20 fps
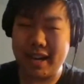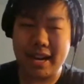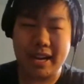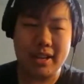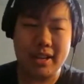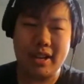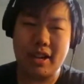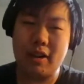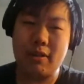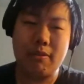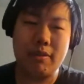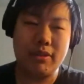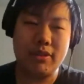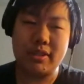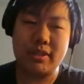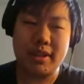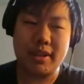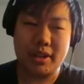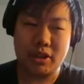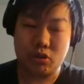yeah, no,
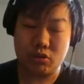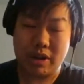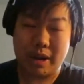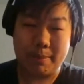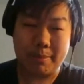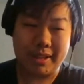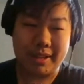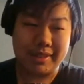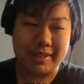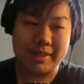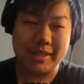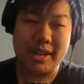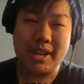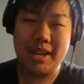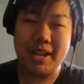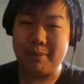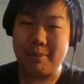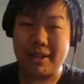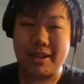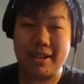we're just going to drop
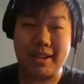this